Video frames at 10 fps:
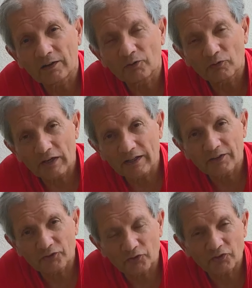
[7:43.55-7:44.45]
Really
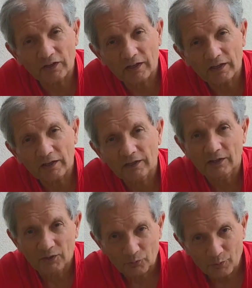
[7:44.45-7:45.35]
interesting,
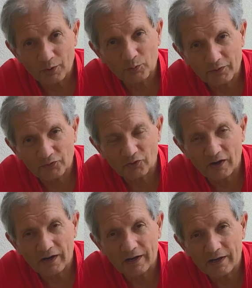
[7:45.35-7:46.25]
well worth
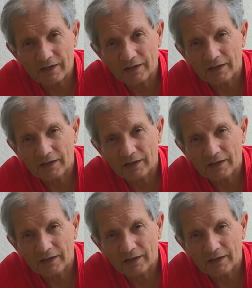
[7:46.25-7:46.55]
trying.